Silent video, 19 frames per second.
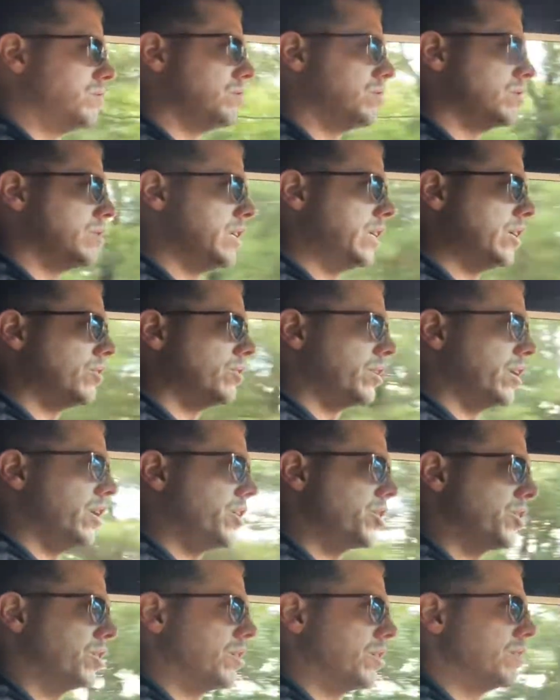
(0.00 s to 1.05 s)

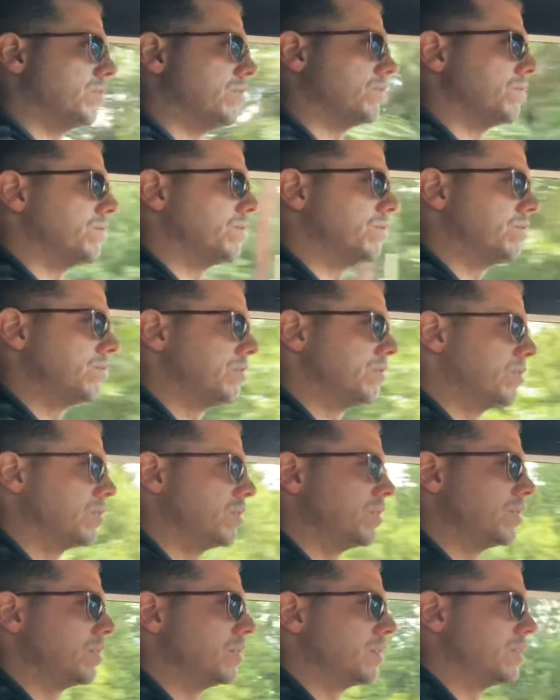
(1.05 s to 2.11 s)
inclination of
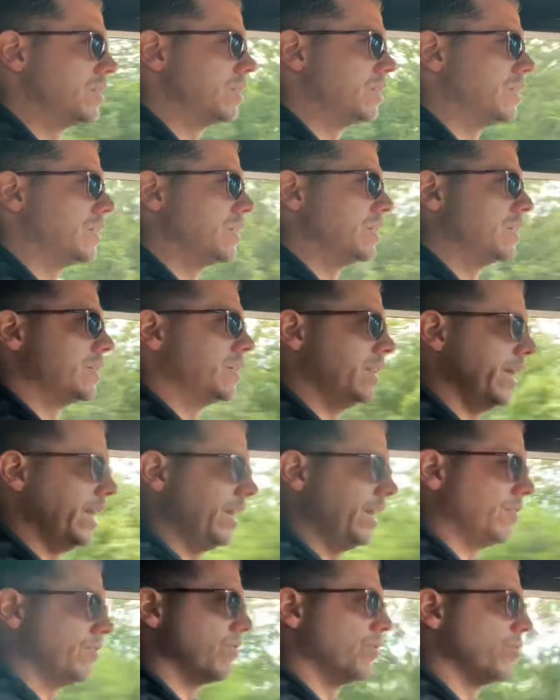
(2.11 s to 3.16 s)

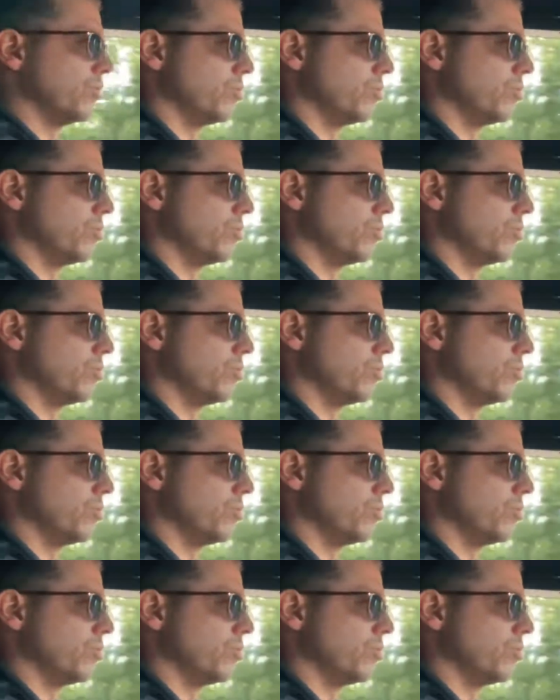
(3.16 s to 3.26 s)
needing further